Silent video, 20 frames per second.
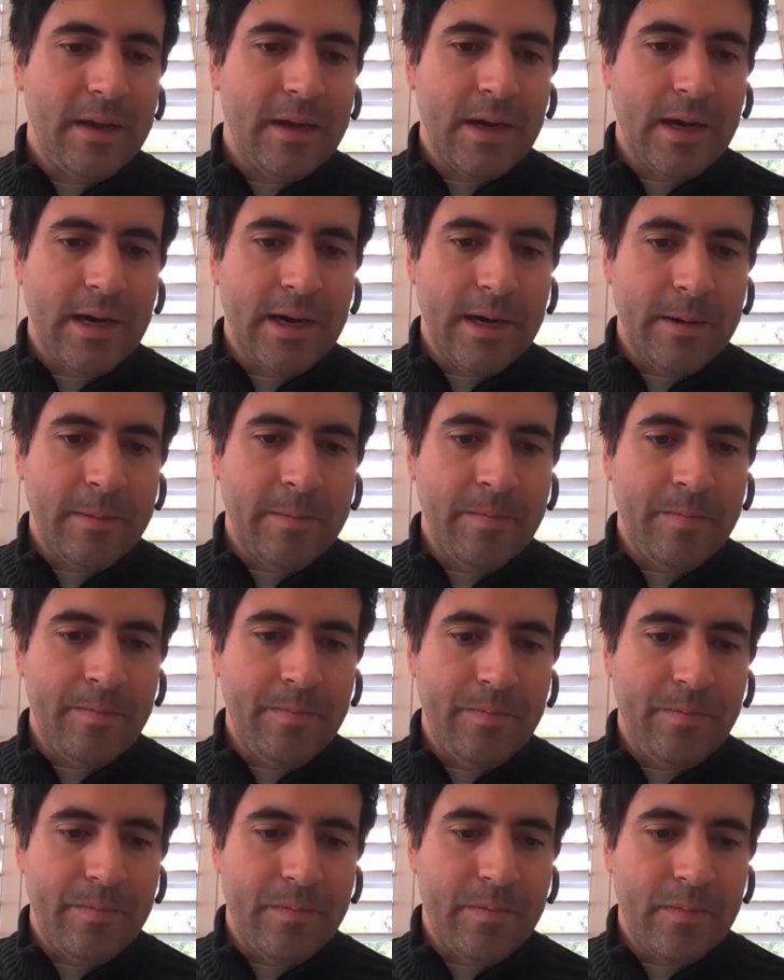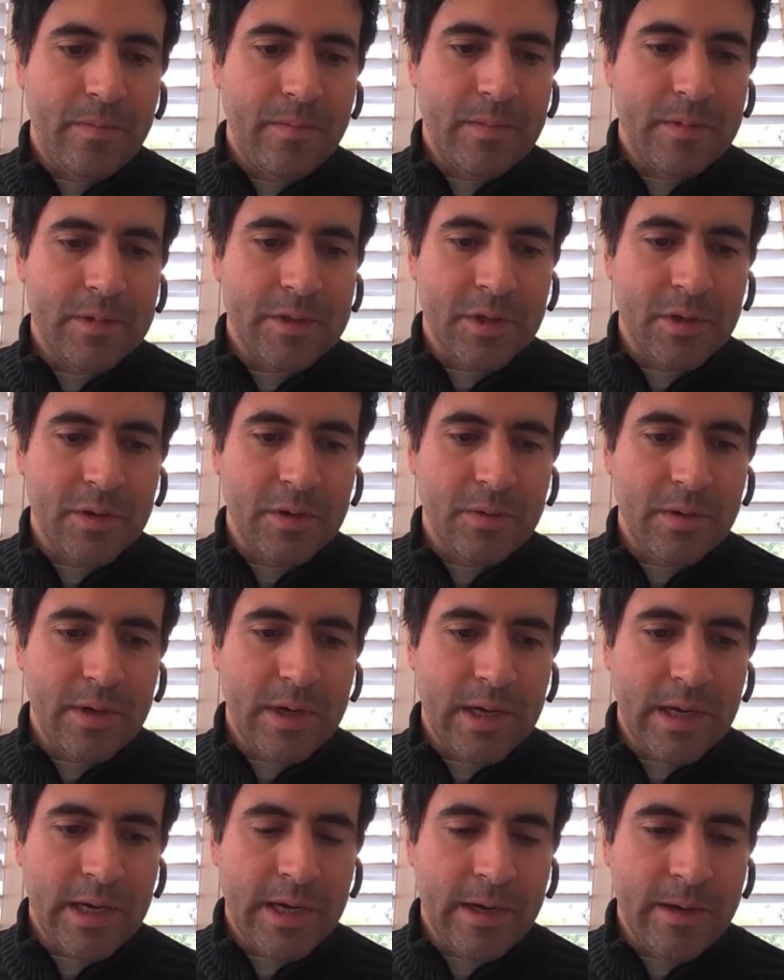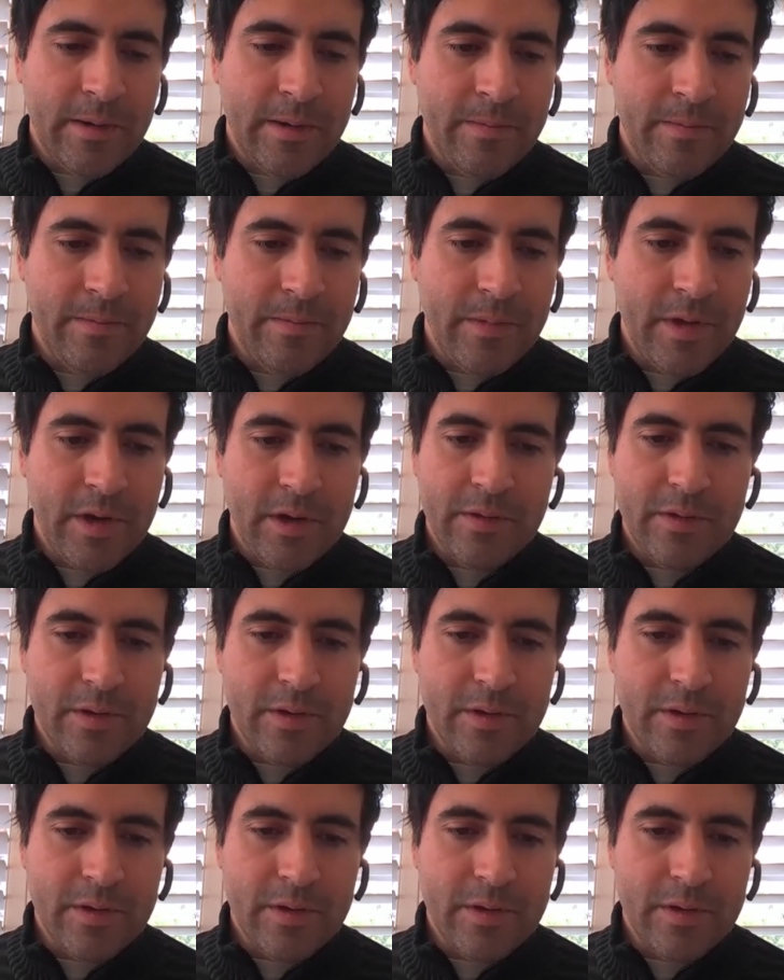You know,